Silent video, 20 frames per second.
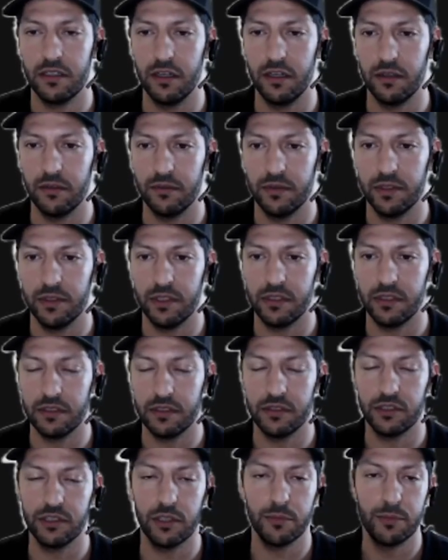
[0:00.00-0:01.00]
you know,
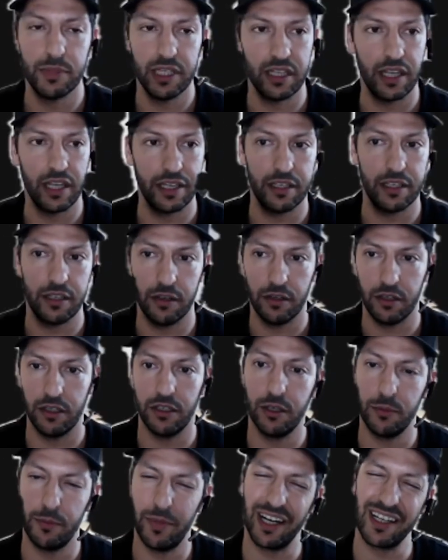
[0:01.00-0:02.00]
is should be like
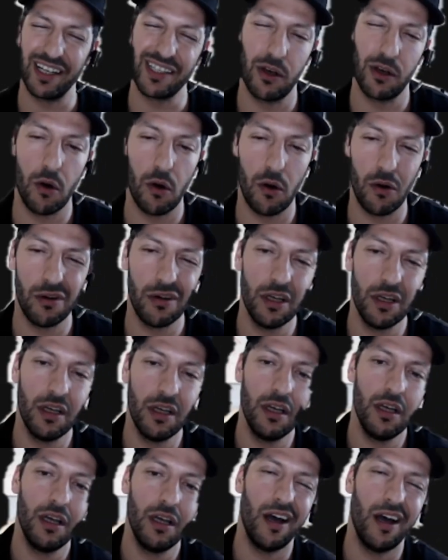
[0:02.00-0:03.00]
your your biggest goal.
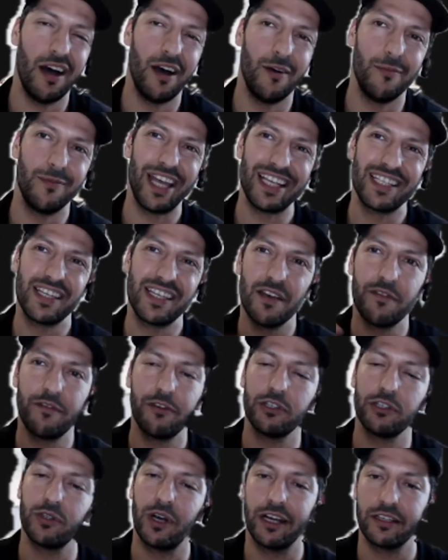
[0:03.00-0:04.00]
Um, that's if
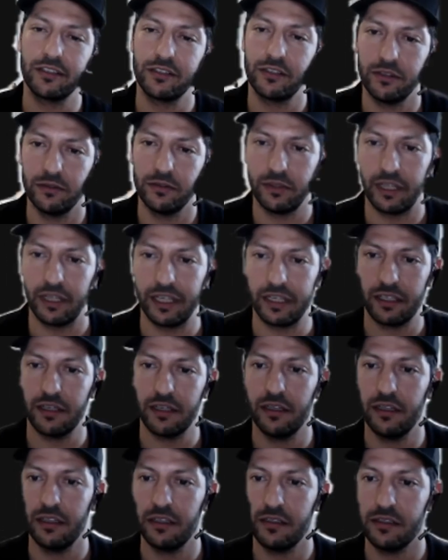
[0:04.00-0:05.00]
you're trying to like
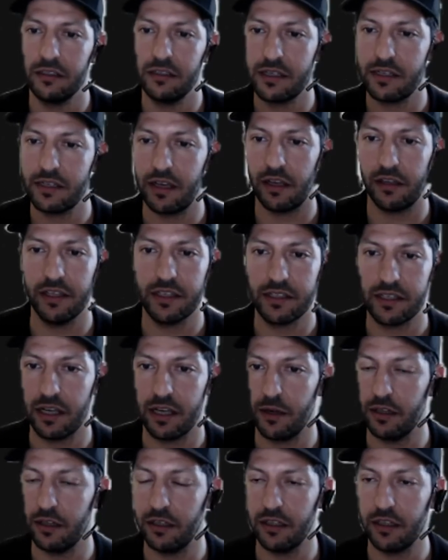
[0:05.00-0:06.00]
sell this at
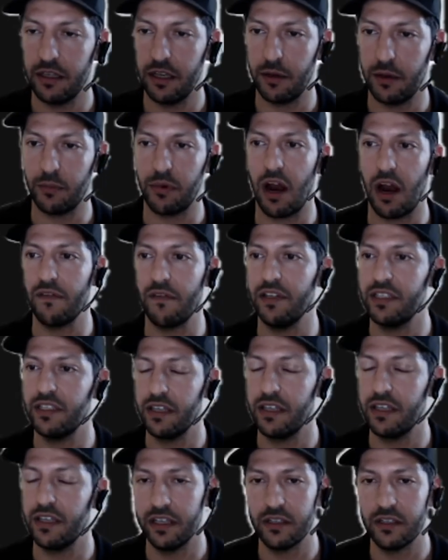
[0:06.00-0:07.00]
a at a profit to
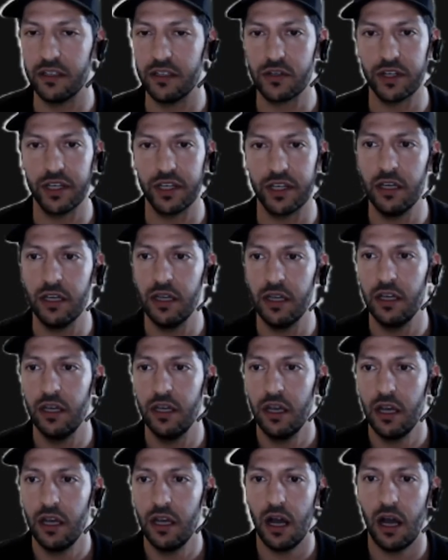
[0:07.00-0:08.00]
the industry.
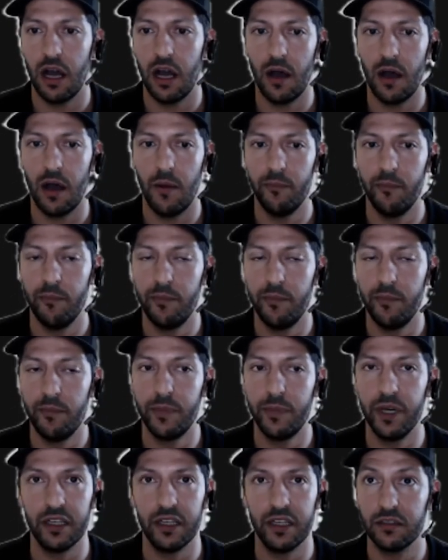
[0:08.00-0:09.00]
Um,
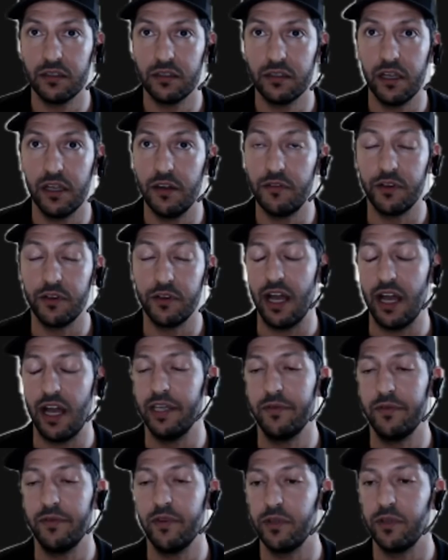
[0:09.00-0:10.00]
but if you're
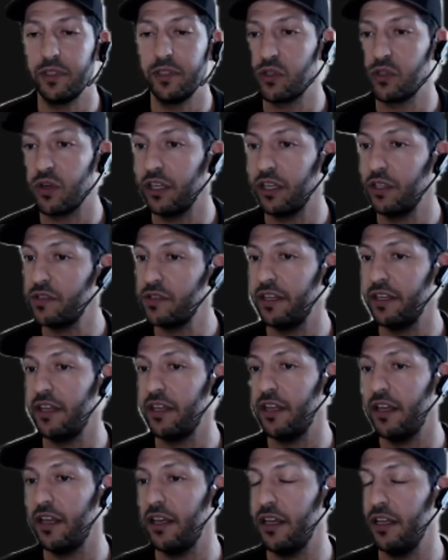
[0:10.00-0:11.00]
not, even if you're just trying to use it
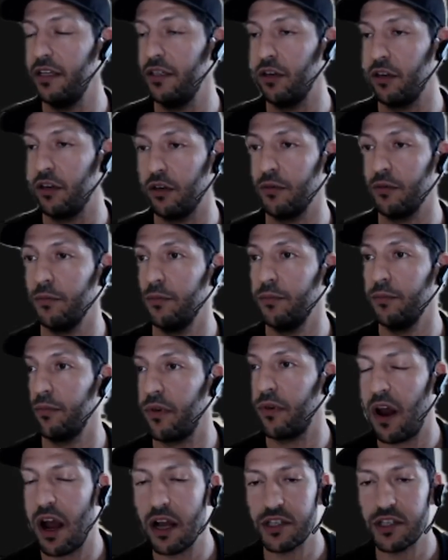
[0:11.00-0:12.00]
in your
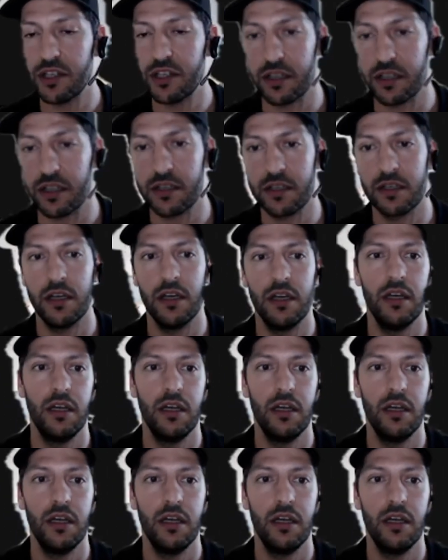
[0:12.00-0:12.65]
projects,